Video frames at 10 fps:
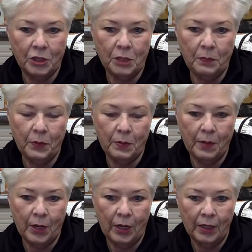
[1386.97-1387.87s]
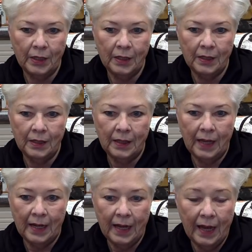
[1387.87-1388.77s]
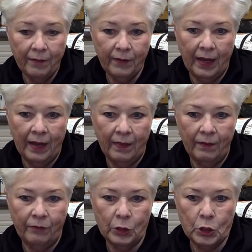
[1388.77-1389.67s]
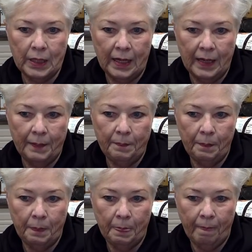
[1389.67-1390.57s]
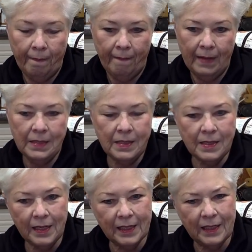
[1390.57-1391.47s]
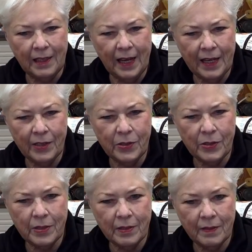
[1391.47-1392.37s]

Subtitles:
She put them on an Afghan the first time. Is this a little house?